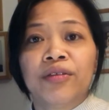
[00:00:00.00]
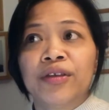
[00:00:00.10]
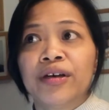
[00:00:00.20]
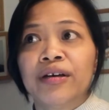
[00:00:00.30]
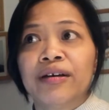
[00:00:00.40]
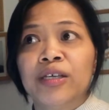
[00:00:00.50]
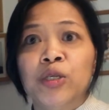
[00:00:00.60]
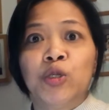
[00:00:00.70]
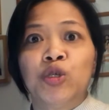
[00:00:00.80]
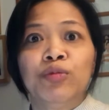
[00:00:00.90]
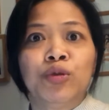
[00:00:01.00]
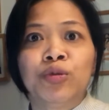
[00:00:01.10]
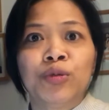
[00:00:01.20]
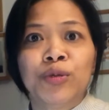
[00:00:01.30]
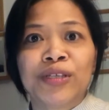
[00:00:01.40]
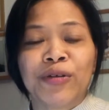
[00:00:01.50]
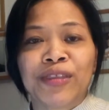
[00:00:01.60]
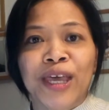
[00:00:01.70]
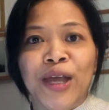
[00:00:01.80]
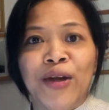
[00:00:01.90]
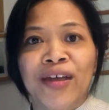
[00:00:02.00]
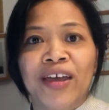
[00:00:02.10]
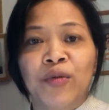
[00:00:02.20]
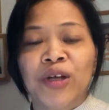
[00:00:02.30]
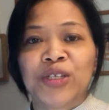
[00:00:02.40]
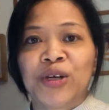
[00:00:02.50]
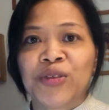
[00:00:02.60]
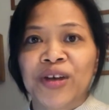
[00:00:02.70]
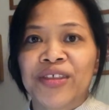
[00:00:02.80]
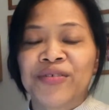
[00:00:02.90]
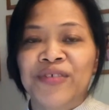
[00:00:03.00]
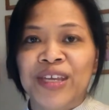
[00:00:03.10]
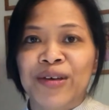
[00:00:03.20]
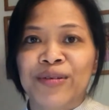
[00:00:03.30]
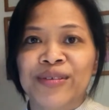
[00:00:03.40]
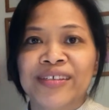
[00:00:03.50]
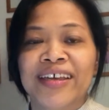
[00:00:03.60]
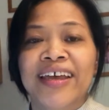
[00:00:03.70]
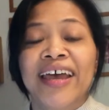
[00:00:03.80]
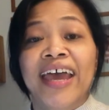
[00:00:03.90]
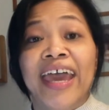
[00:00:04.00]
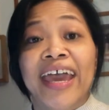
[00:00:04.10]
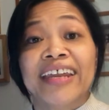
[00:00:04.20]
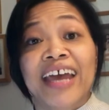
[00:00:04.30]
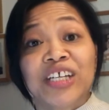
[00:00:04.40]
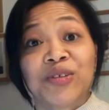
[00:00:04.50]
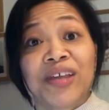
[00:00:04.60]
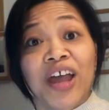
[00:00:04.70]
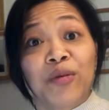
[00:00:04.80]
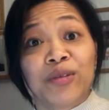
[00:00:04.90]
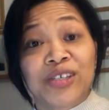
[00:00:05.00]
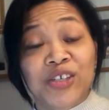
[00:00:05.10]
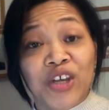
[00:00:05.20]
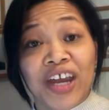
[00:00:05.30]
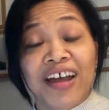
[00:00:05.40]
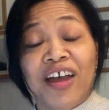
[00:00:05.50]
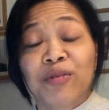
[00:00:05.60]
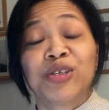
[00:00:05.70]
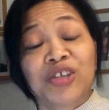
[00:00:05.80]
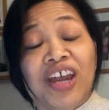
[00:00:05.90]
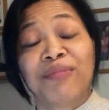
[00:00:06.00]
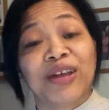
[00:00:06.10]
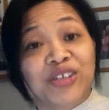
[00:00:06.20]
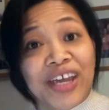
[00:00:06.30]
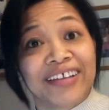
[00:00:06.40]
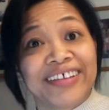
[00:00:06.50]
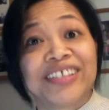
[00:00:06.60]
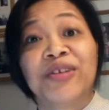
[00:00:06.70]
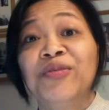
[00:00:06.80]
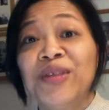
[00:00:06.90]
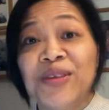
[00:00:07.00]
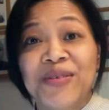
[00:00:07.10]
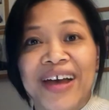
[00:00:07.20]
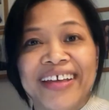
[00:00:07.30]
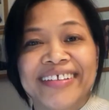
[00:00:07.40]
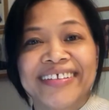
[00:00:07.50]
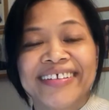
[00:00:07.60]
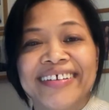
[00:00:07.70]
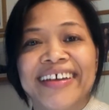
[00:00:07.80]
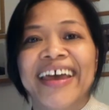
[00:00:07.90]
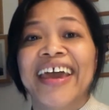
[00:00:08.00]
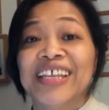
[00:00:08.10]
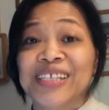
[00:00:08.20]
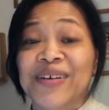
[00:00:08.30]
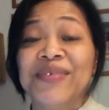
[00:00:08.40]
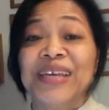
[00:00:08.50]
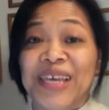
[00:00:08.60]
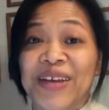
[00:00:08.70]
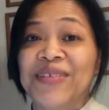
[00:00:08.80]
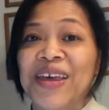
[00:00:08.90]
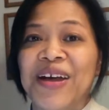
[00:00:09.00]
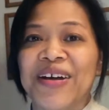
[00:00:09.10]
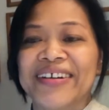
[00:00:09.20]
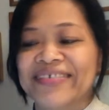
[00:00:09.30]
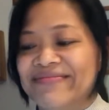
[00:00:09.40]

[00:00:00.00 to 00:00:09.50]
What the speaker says: the YouTube gurus out there and watching other videos. And actually, I will share my checklist with you guys. And so here they are.